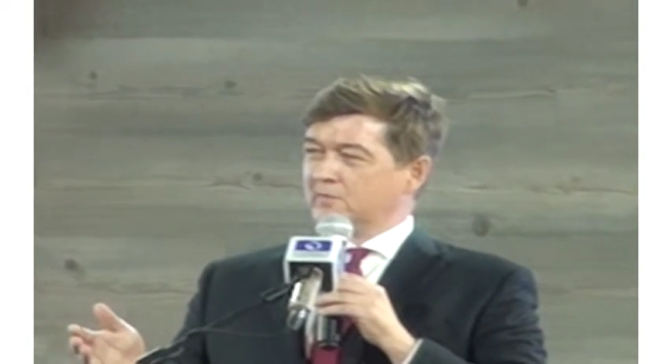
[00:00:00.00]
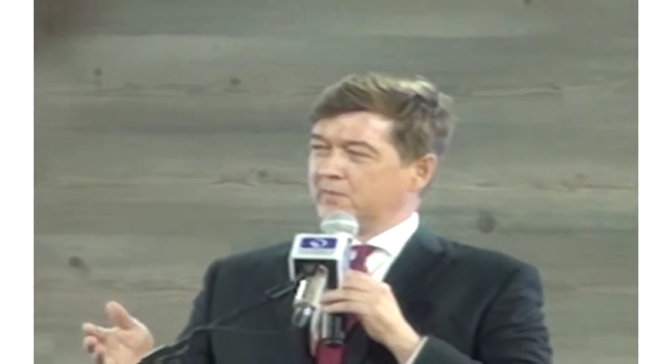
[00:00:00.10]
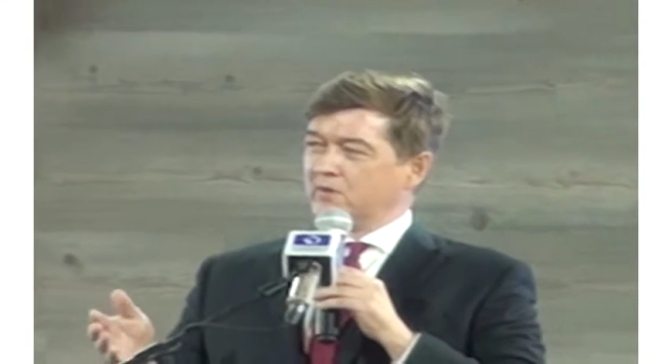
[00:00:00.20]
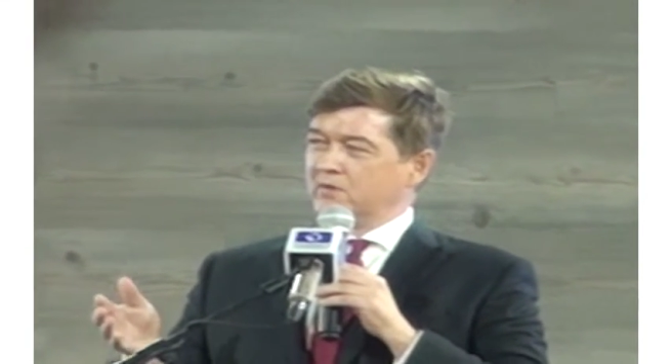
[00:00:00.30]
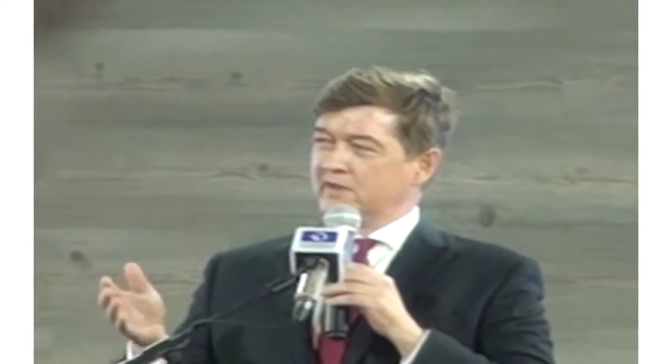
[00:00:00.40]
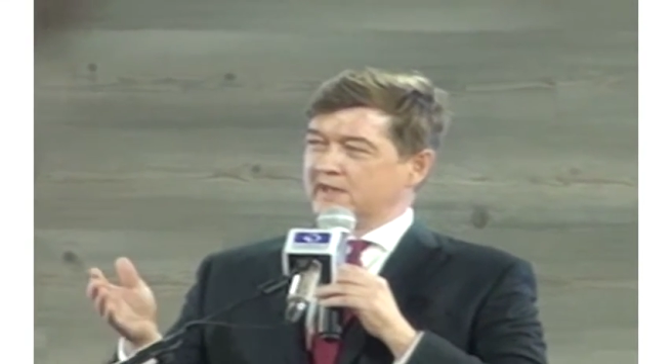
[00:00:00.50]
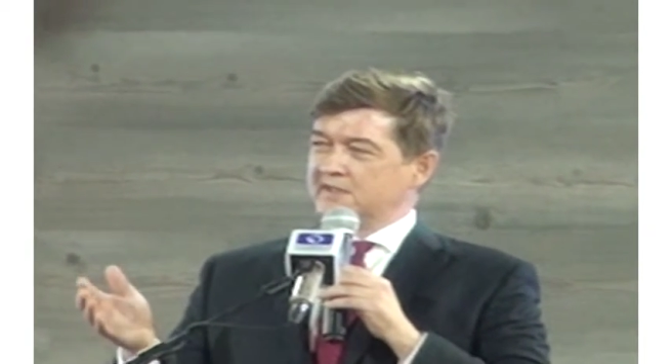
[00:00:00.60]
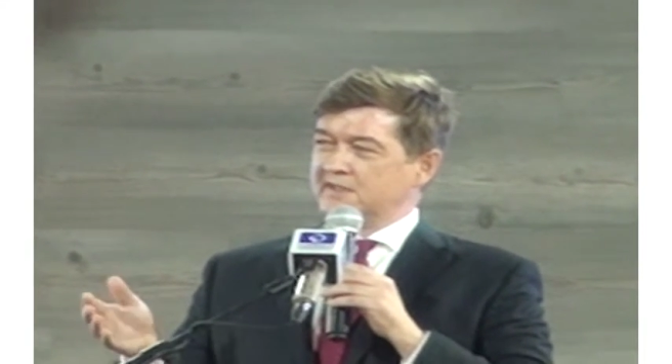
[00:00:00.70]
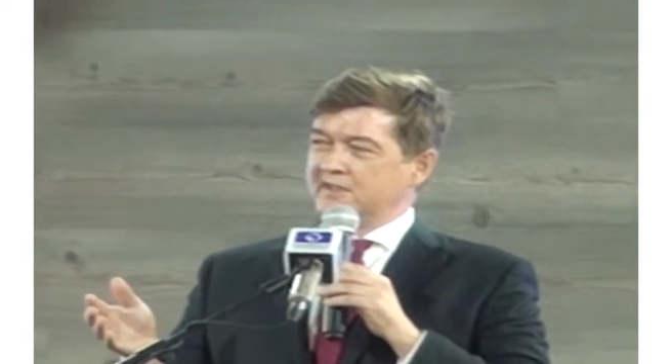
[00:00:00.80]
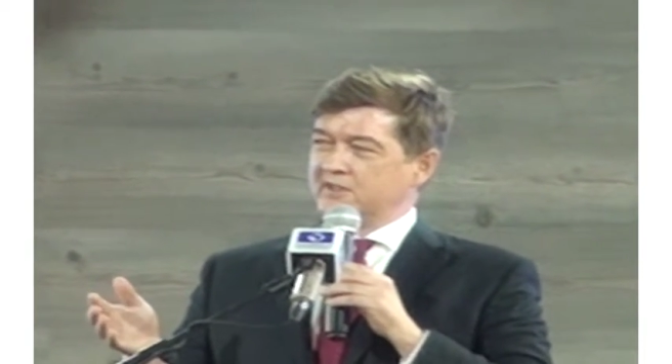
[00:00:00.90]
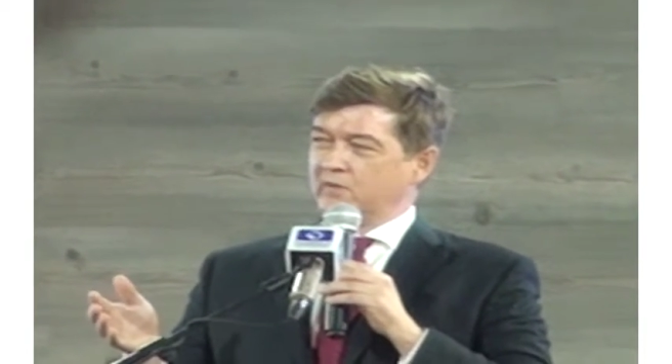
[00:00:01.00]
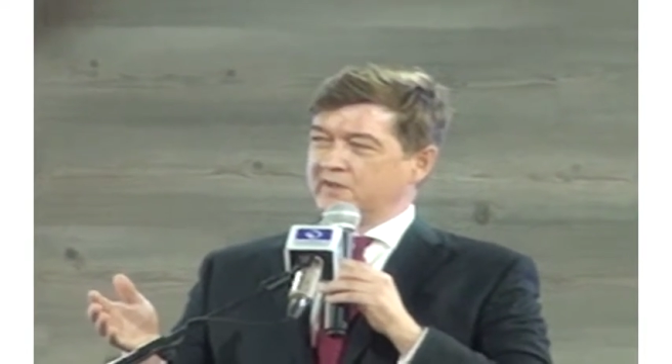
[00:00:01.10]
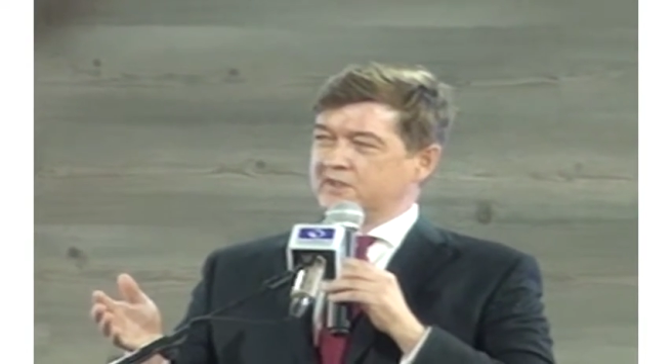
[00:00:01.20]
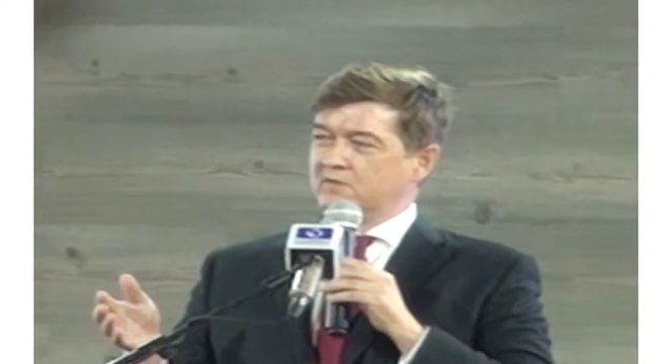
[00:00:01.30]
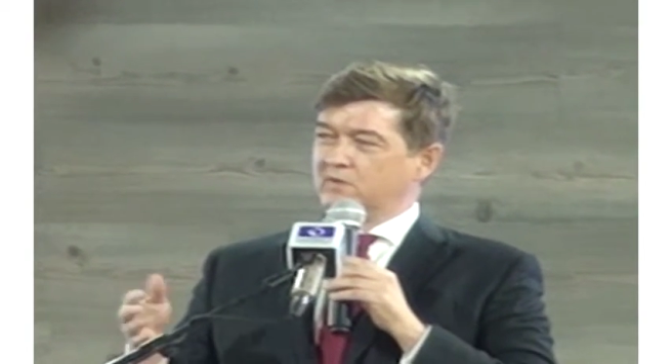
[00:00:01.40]
So Poland has a
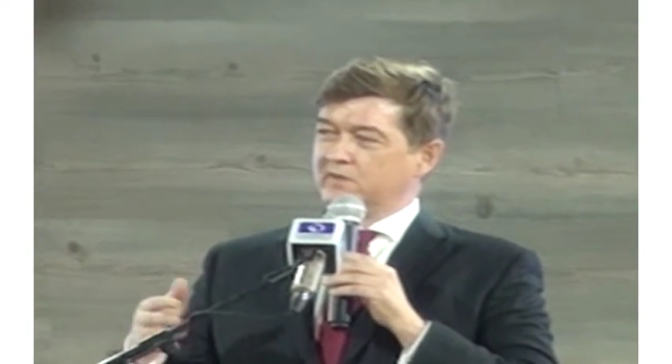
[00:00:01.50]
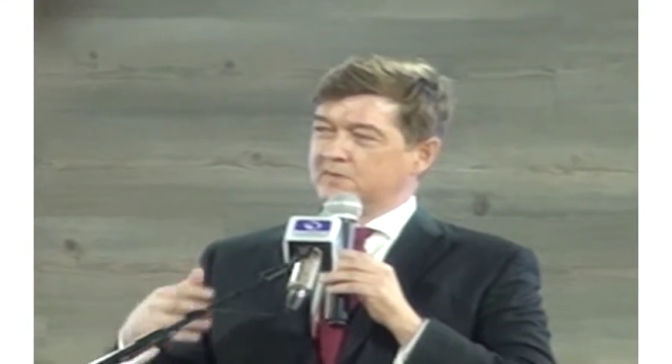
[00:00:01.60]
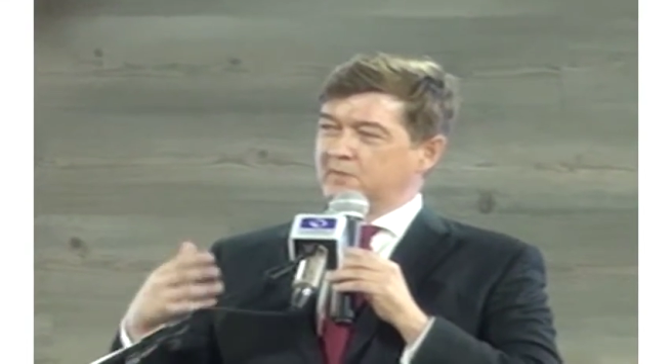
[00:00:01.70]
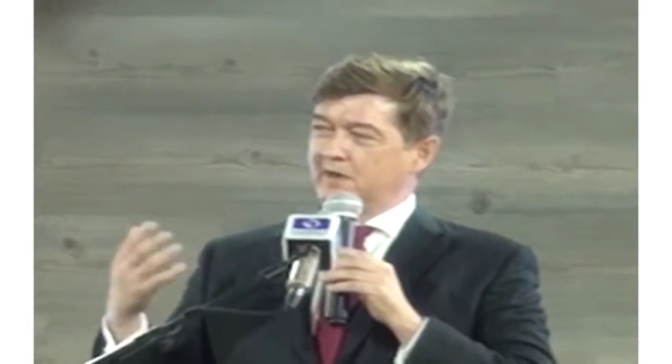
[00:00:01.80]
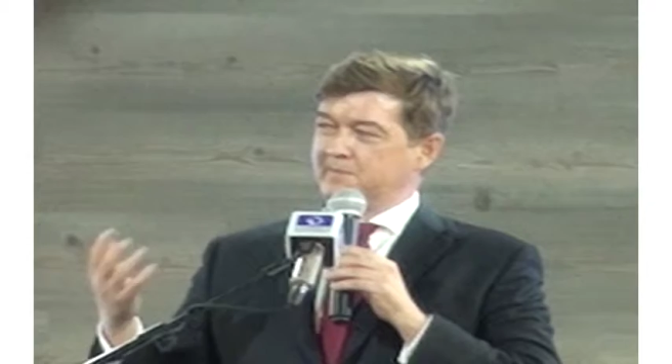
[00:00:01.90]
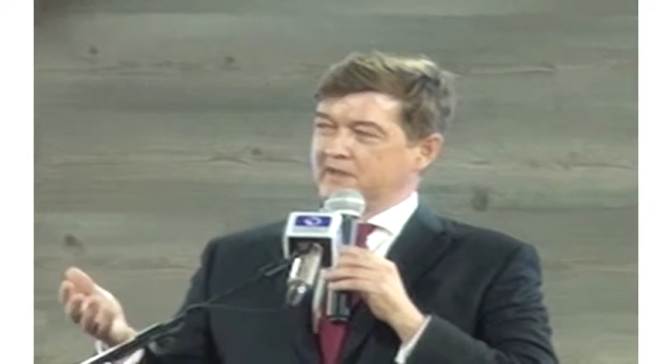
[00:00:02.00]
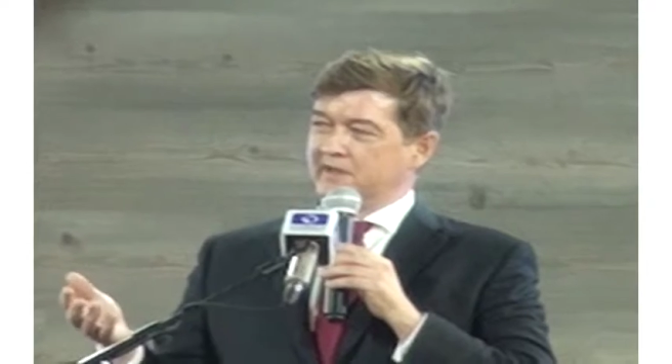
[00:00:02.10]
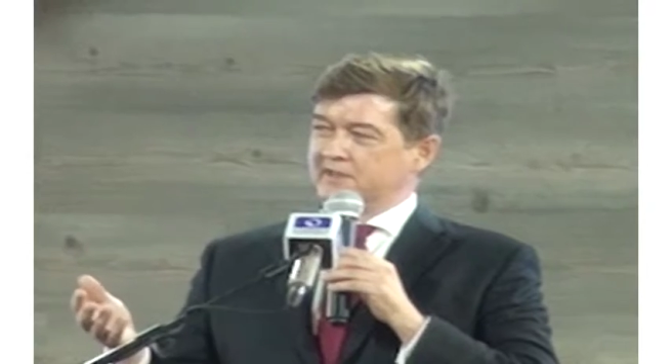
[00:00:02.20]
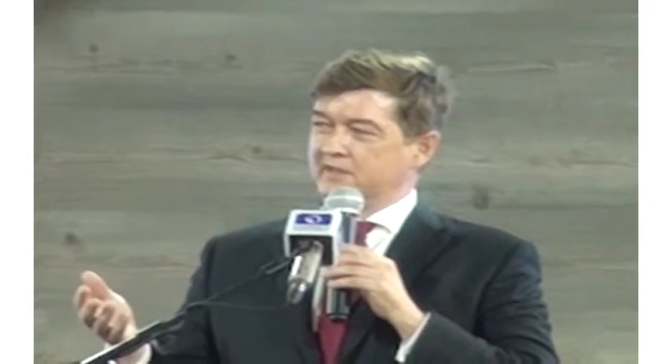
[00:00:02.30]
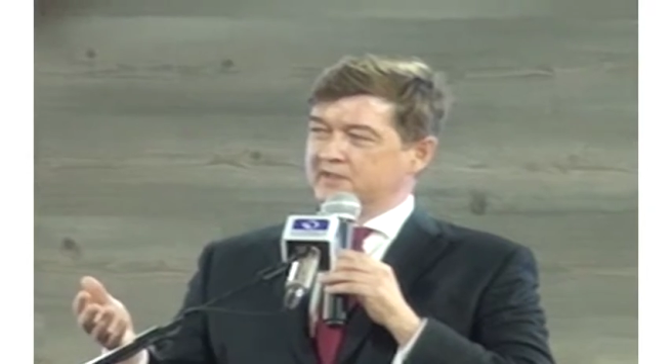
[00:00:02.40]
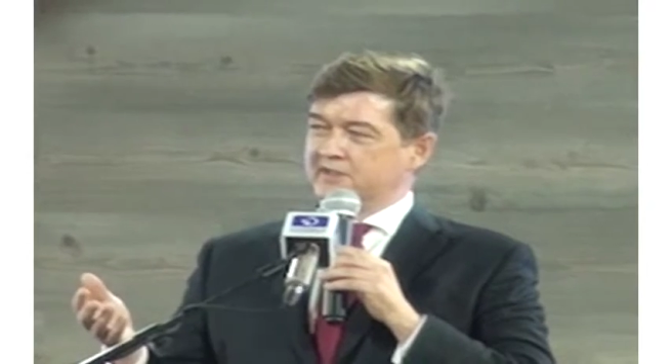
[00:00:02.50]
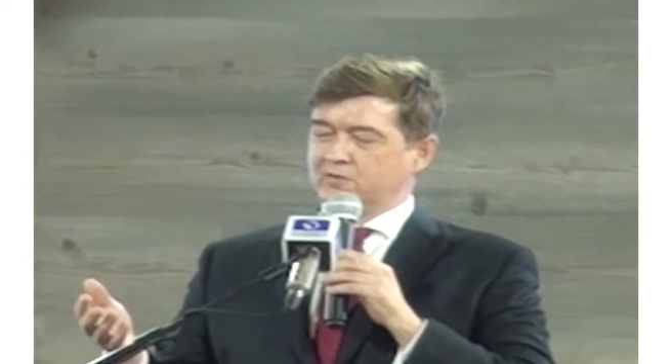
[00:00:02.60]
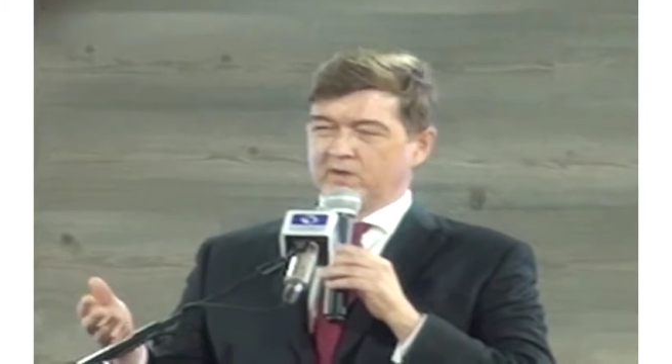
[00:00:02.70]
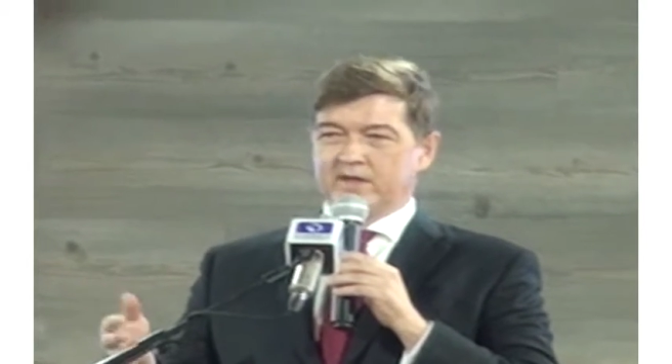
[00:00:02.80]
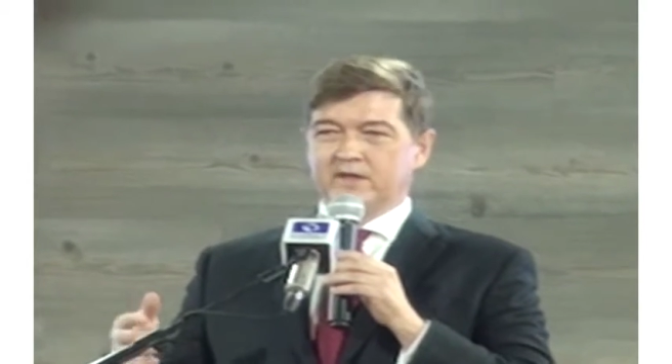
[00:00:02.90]
situation where its population is
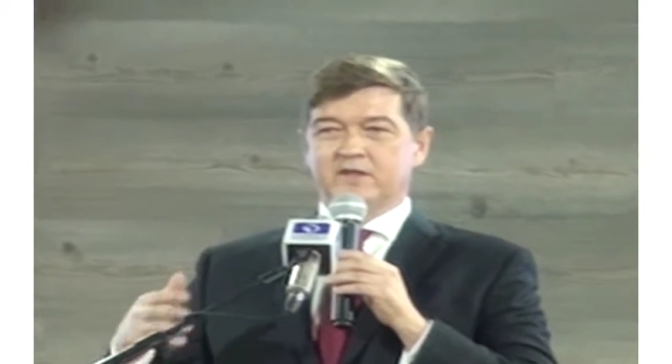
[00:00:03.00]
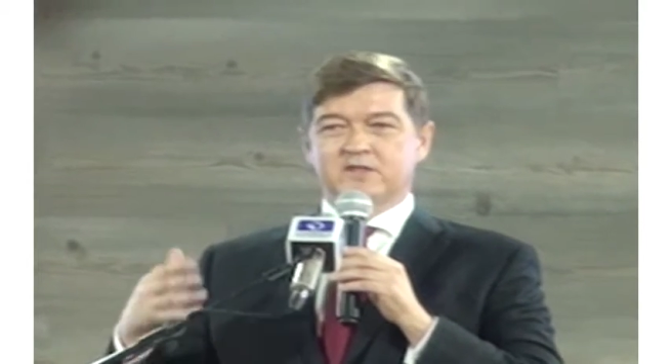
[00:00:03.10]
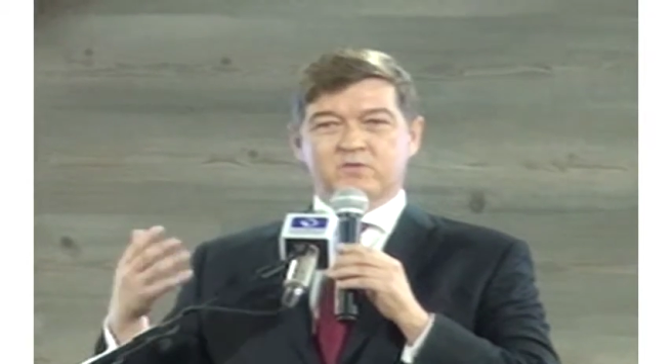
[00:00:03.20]
shrinking,